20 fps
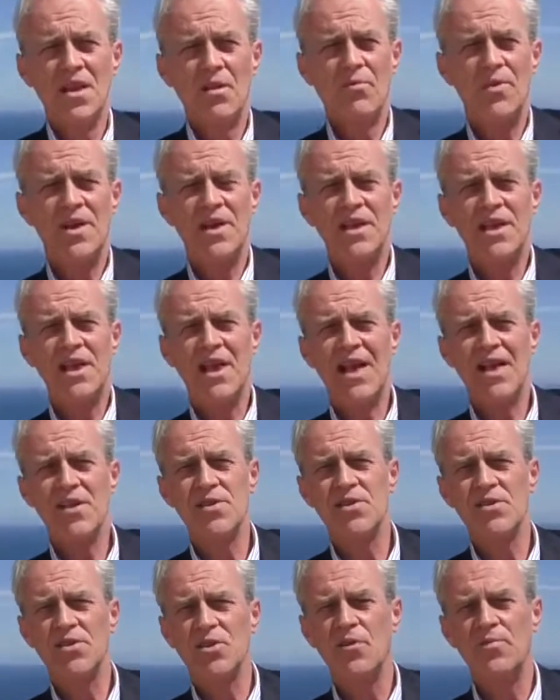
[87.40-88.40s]
when he
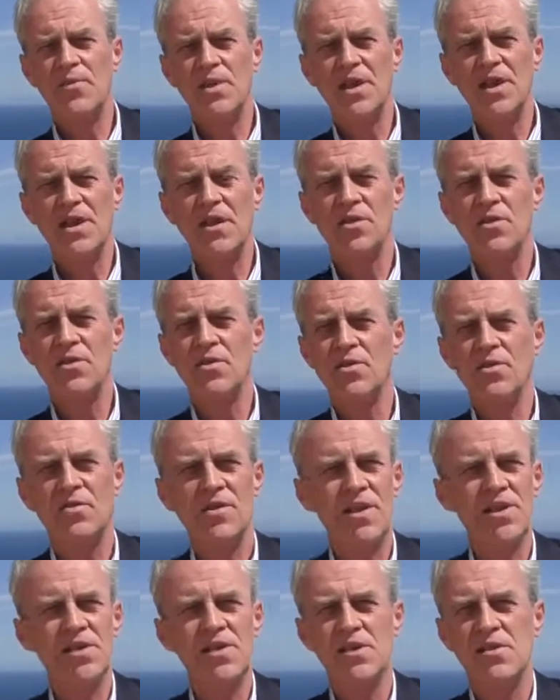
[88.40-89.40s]
has a nomination, the
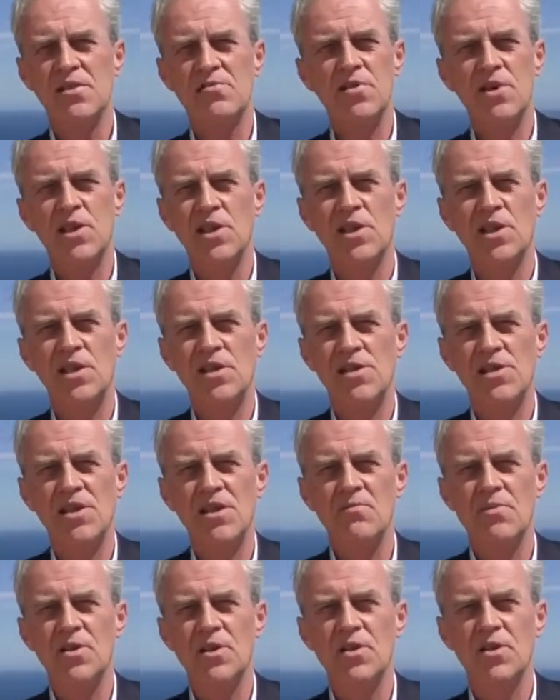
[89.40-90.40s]
rest is really
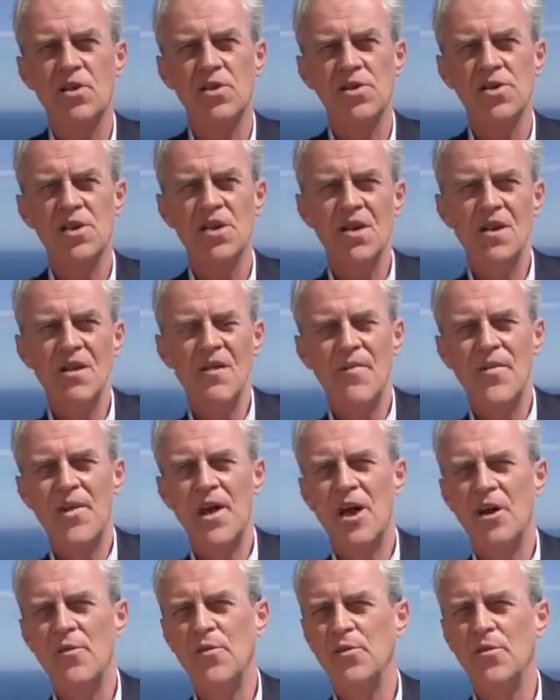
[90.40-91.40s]
easy, because
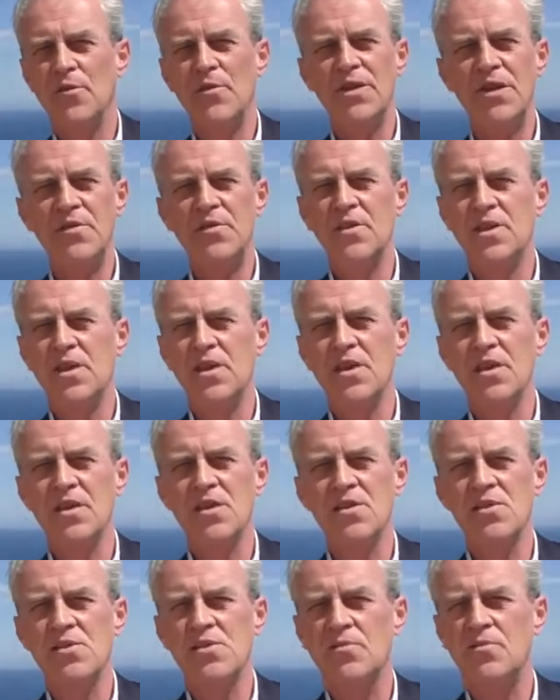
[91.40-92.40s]
after 50
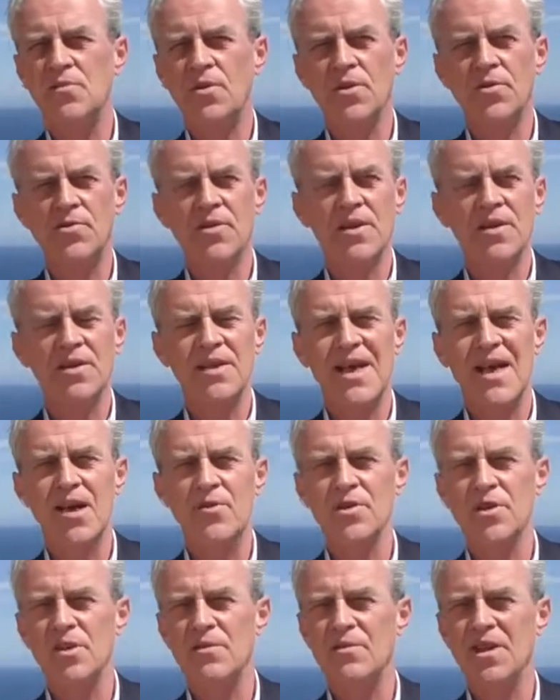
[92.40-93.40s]
years of what went
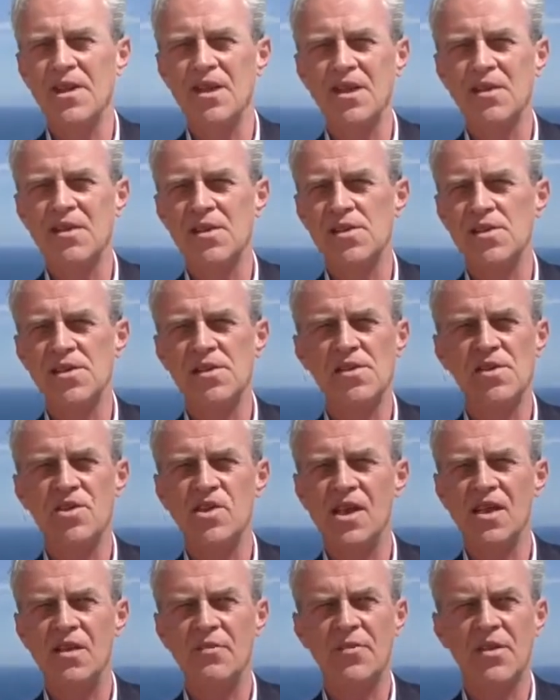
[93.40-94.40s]
down in America since
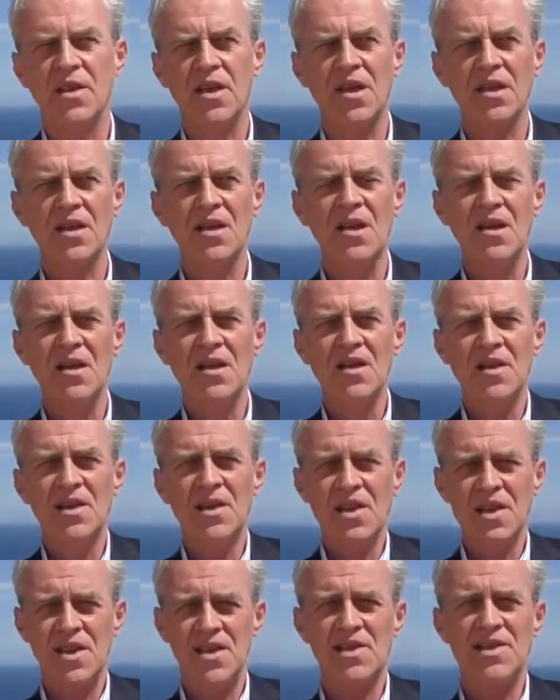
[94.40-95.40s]
JFK,
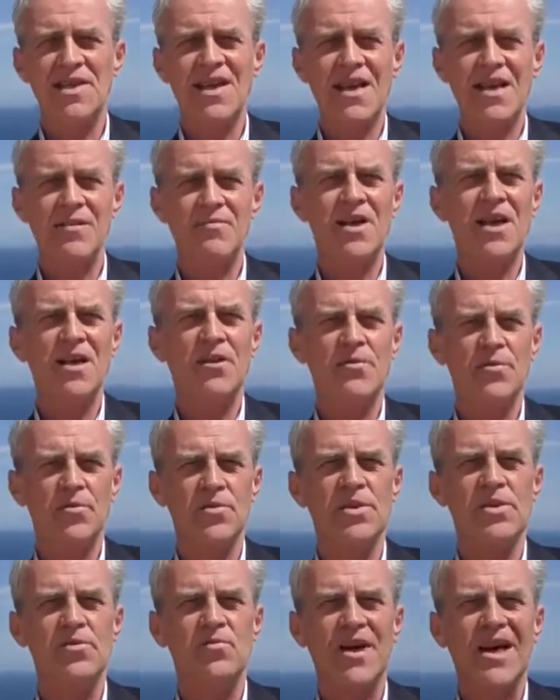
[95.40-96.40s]
it's time now for
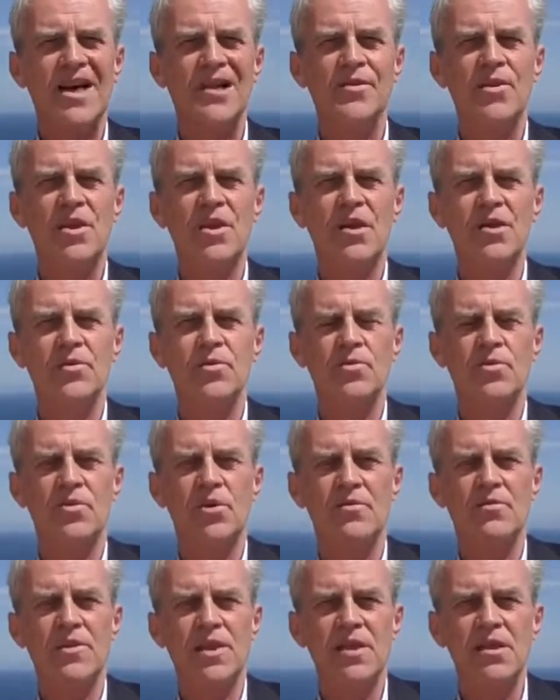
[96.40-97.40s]
this wild card to
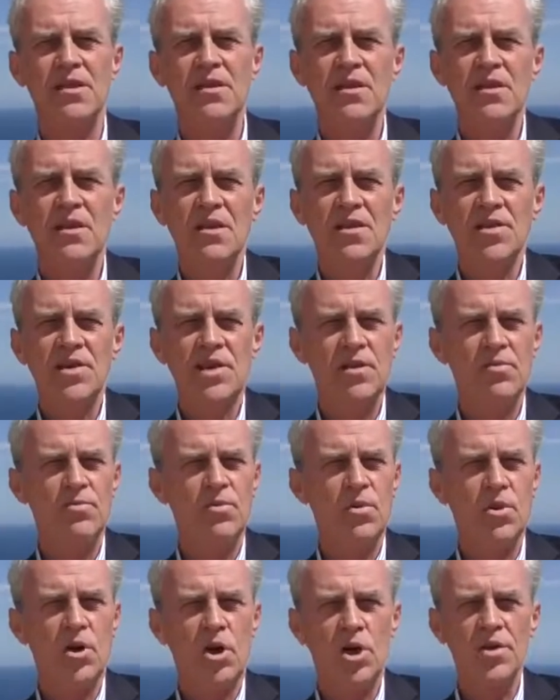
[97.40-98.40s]
come in. He
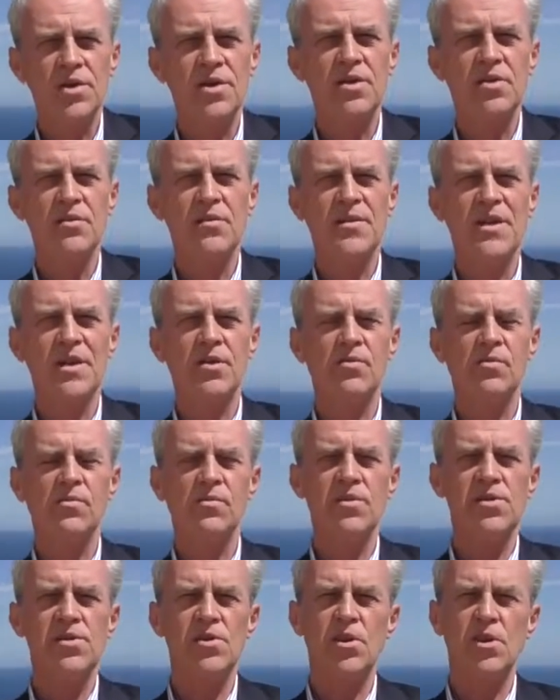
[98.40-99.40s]
will audit the Federal
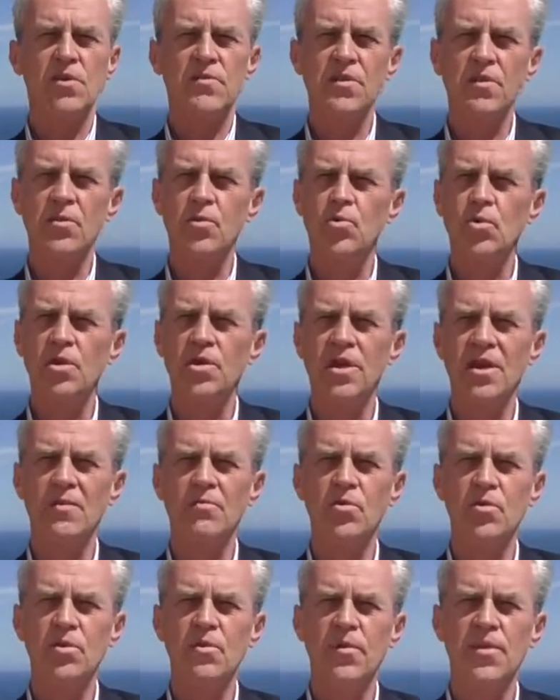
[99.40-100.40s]
Reserve. He'll do a
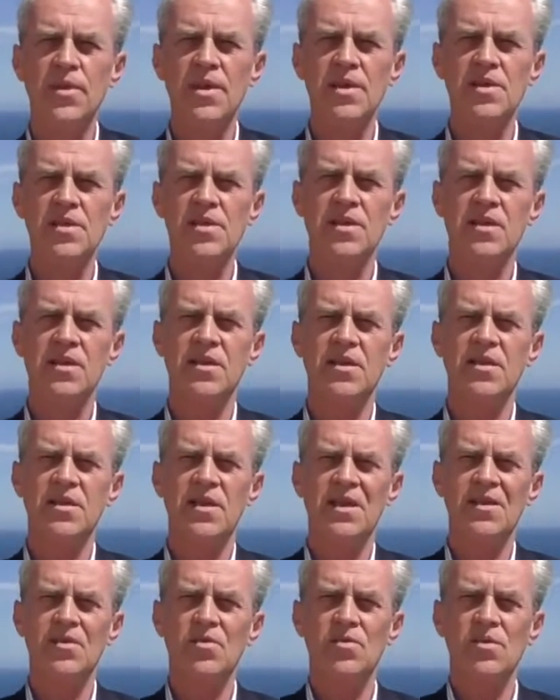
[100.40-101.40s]
number of things that are in
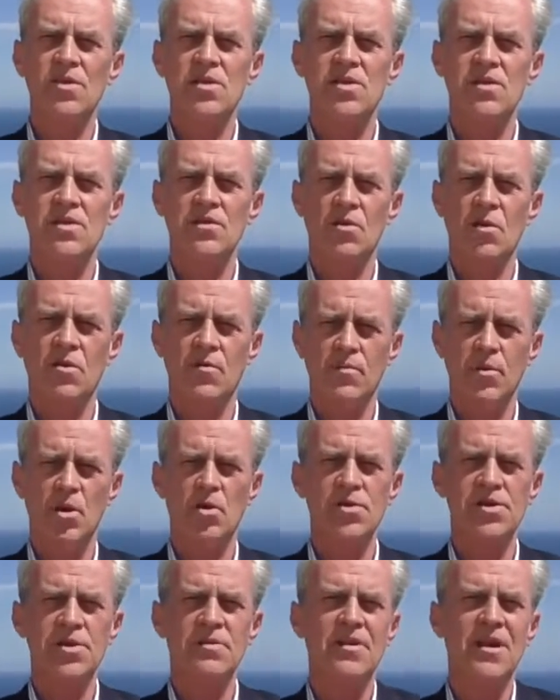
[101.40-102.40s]
the interest of
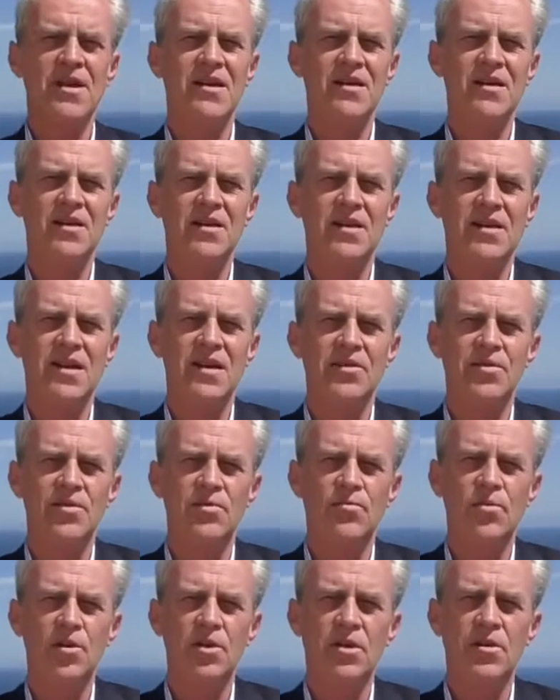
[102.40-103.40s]
both America and the
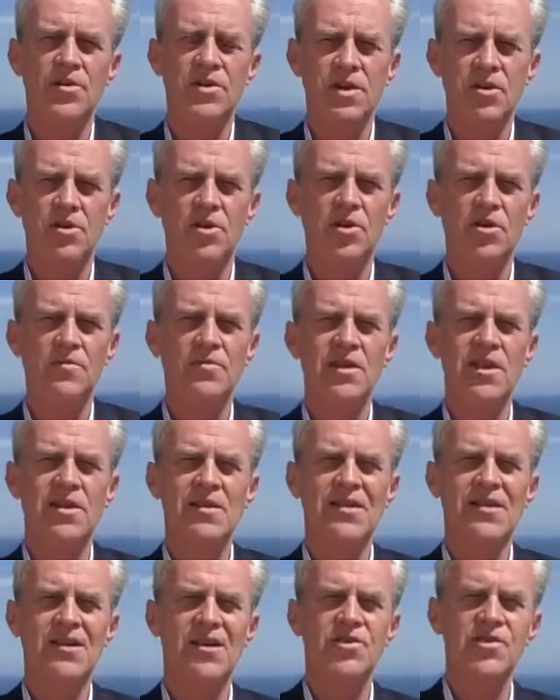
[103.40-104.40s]
world, the economy
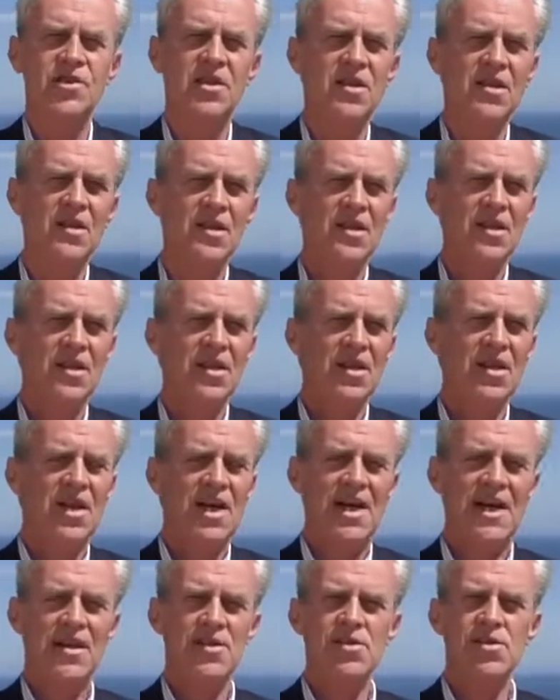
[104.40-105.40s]
at large.
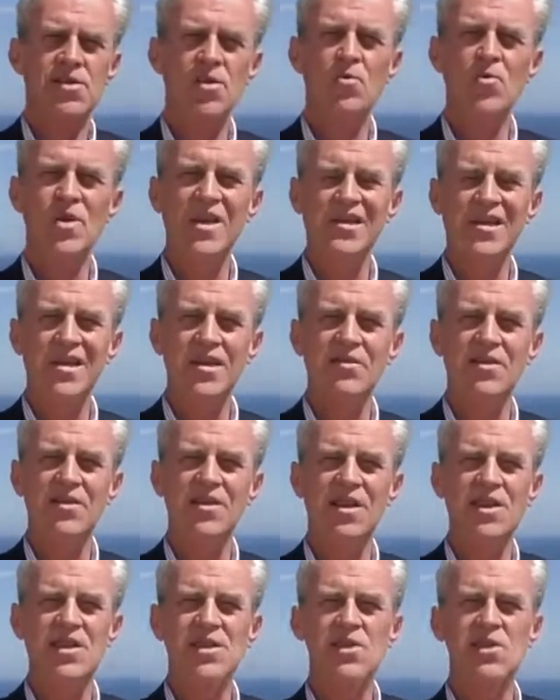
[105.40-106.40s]
And so we're living
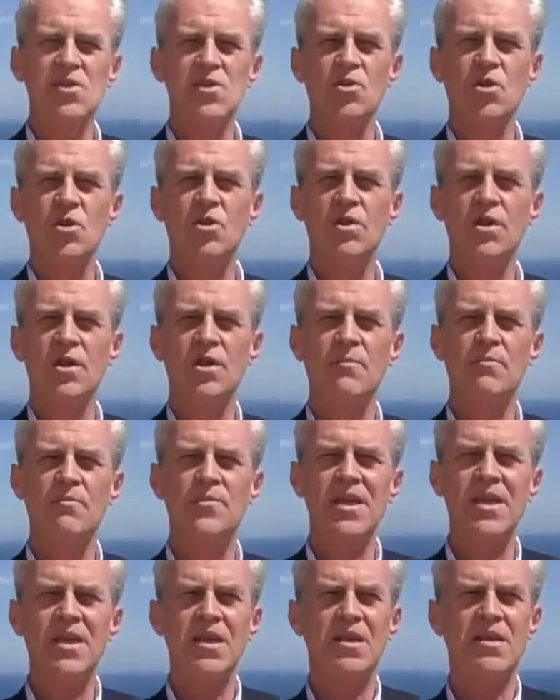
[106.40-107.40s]
a historic,
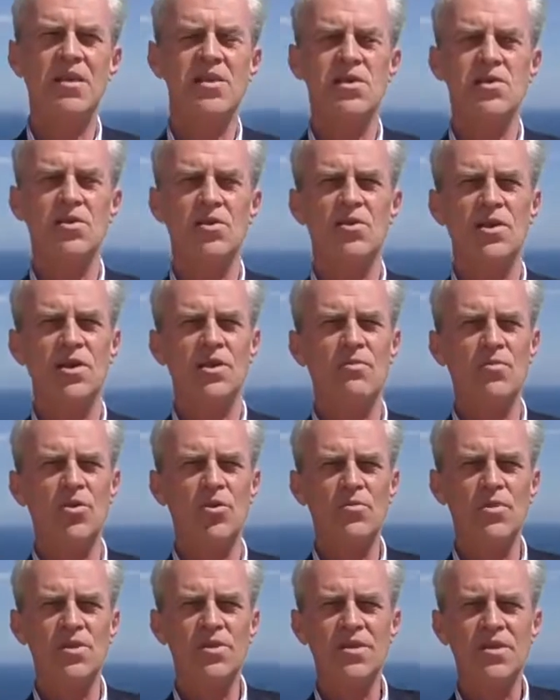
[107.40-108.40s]
big historic
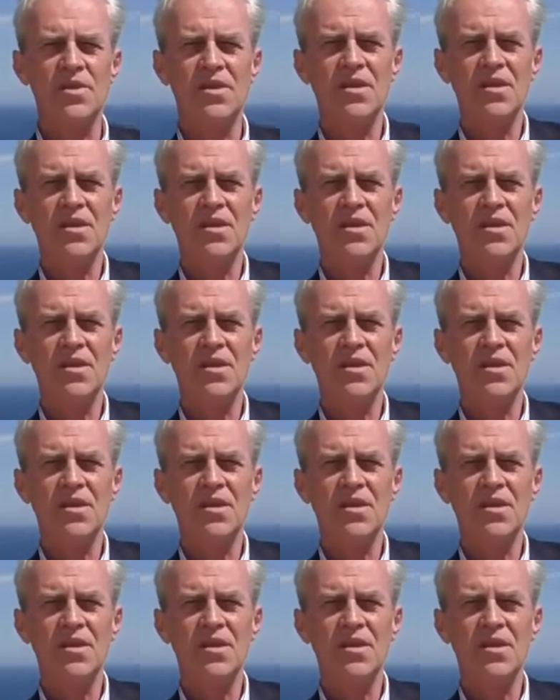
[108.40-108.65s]
moment.